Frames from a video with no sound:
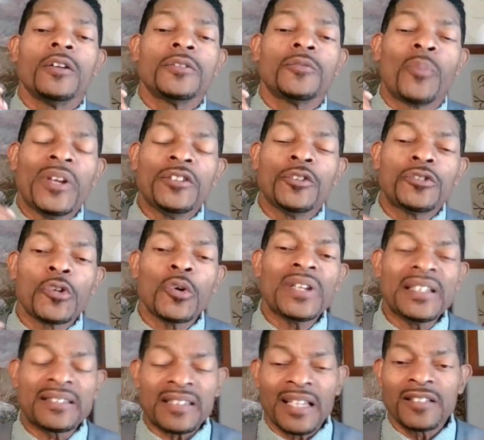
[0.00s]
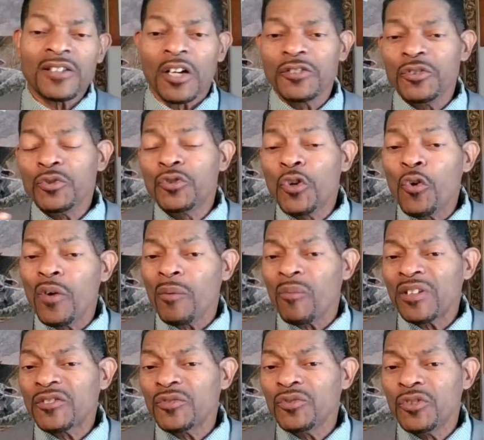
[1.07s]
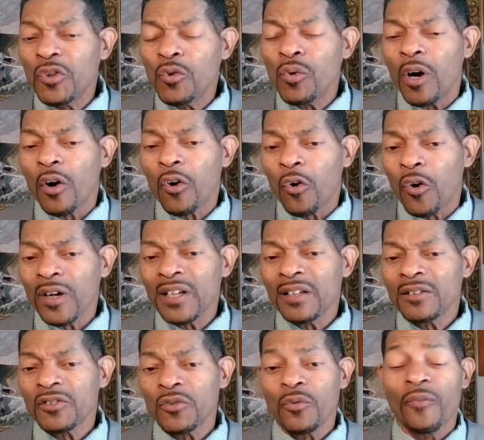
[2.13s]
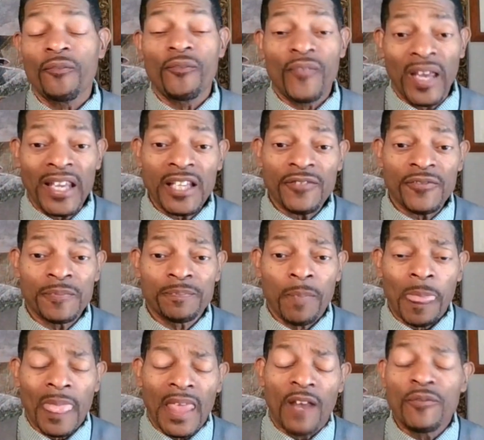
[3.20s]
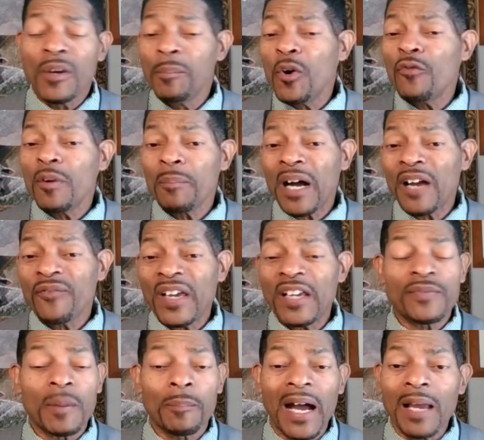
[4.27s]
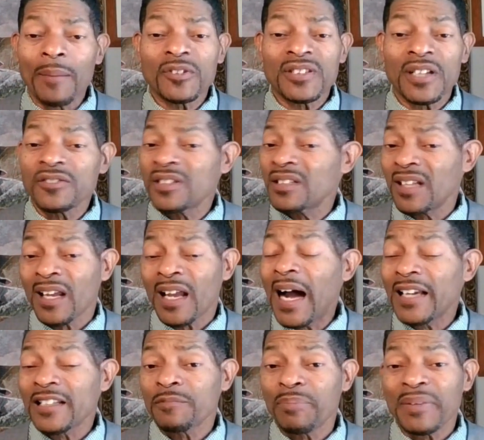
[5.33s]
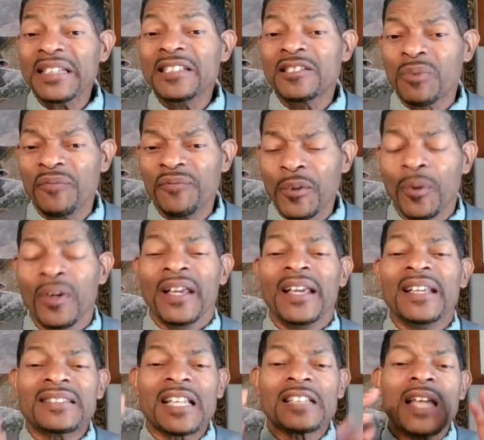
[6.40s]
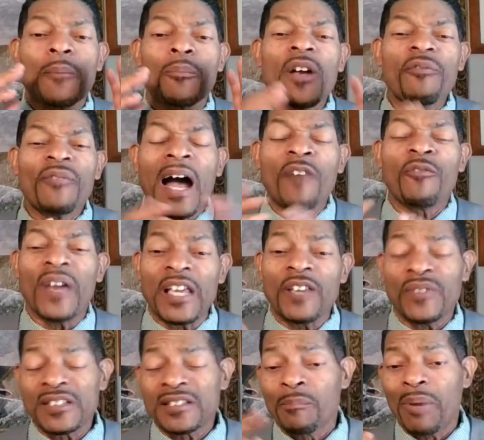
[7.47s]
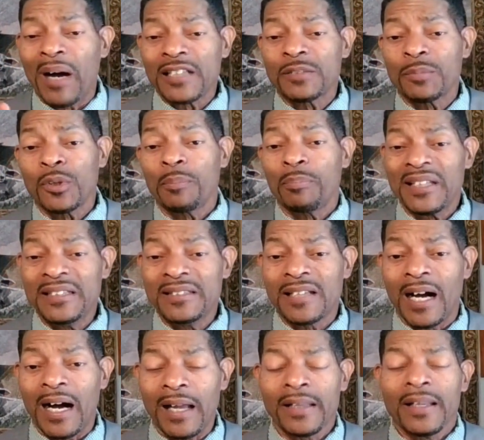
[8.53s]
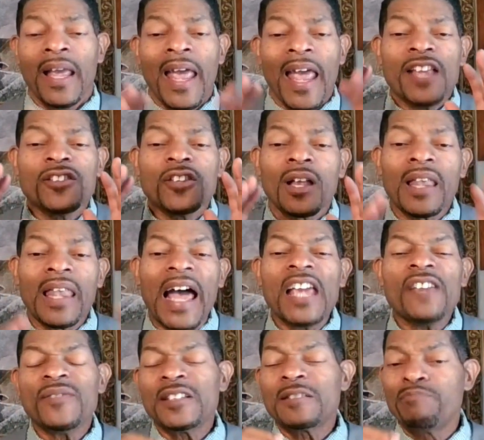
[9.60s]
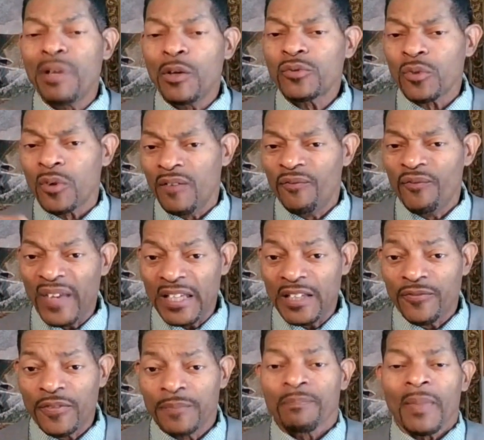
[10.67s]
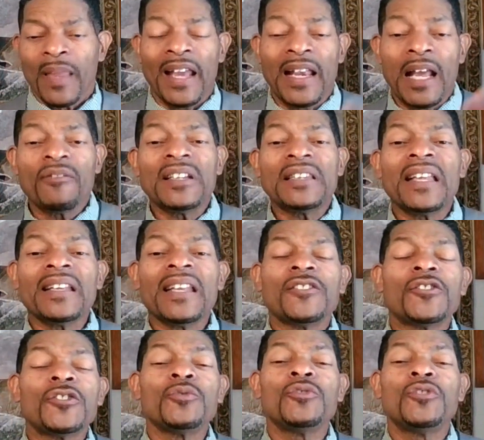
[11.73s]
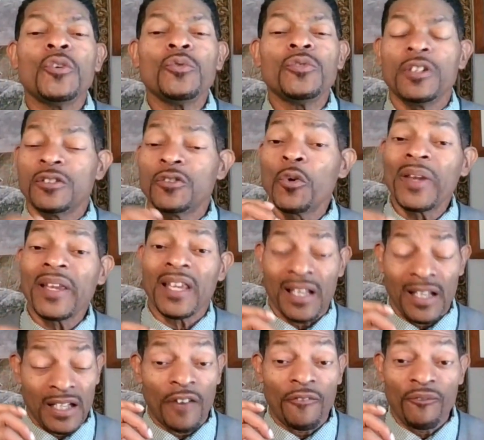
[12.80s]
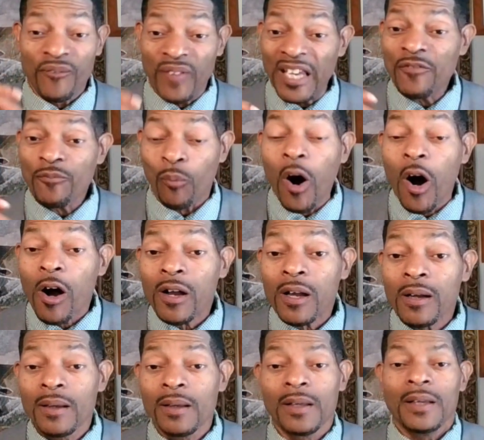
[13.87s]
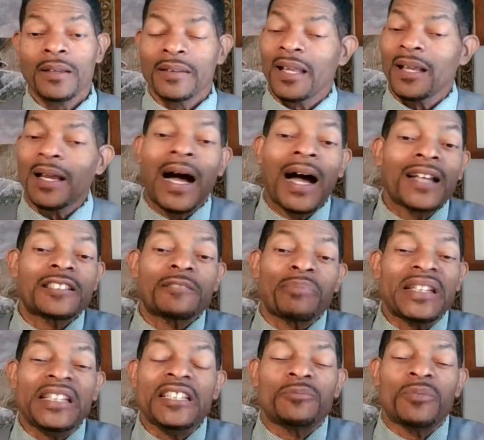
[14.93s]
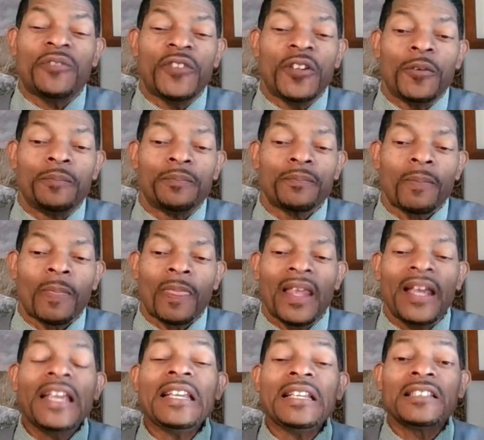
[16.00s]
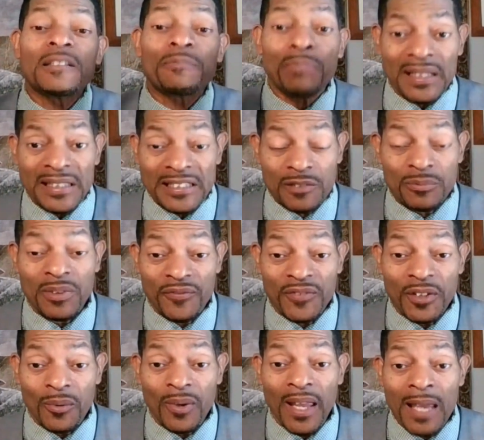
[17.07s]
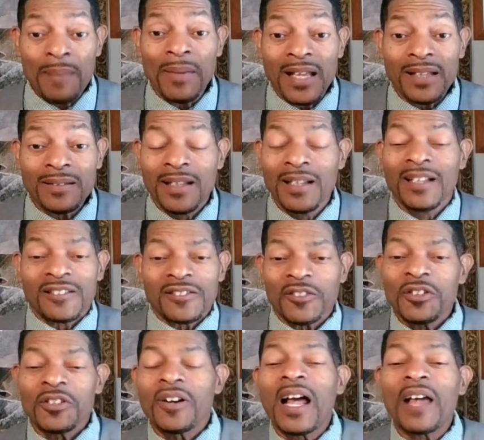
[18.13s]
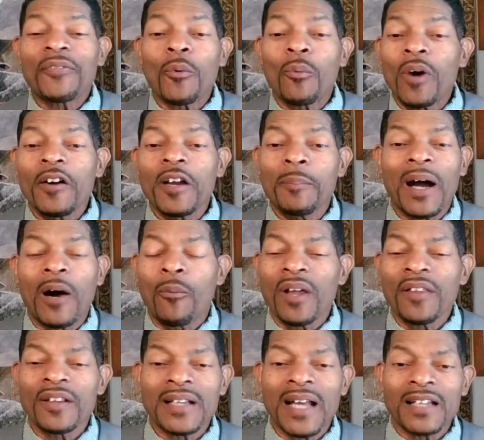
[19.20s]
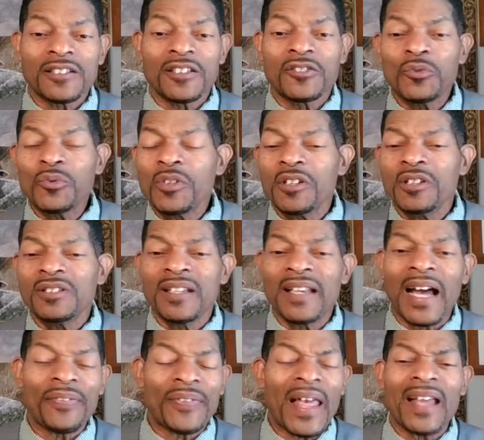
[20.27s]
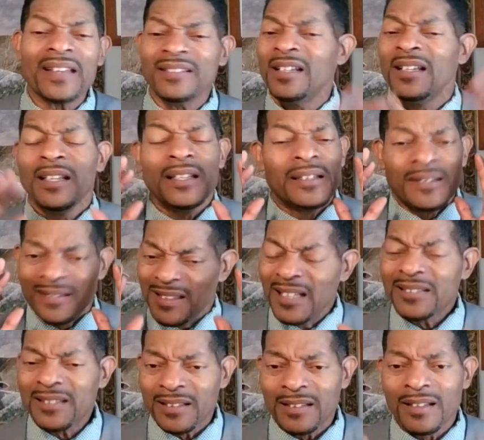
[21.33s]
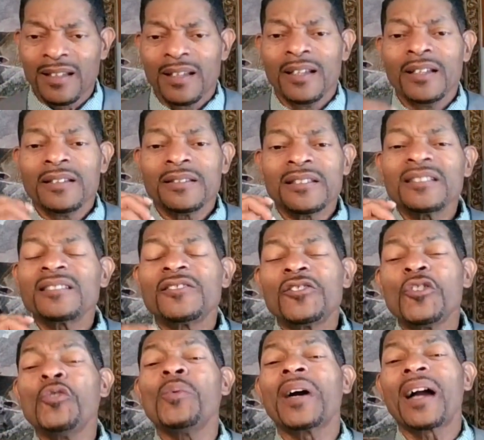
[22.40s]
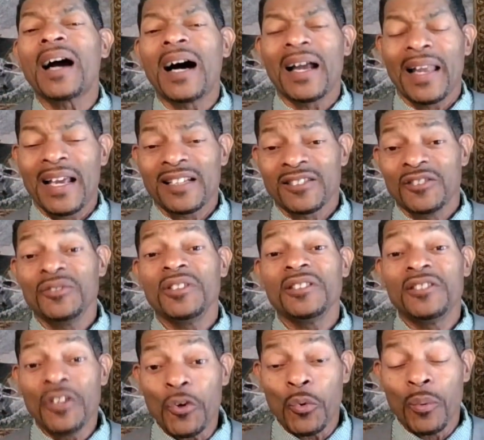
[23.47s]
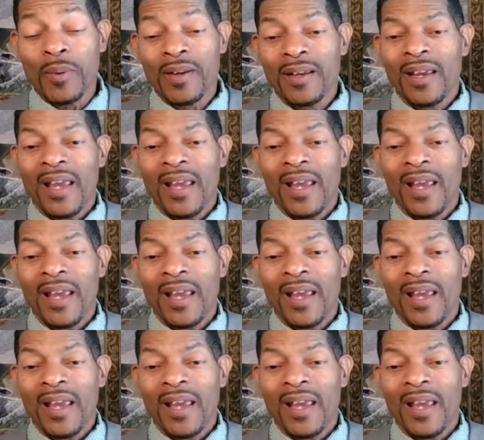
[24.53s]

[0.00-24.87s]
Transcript: When you do these things, are you doing what you do according to faith? If you're moving by faith, the Bible tells us that God is pleased with you. He said that without faith, it's impossible to please God. And your life is built on faith. And everything that you do, you're doing it in a faith walk, then God is pleased with you. He is pleased with you. Amen? So you don't have to worry about whether or not you're too good, you're not that. you Listen, just do what God asks you to do.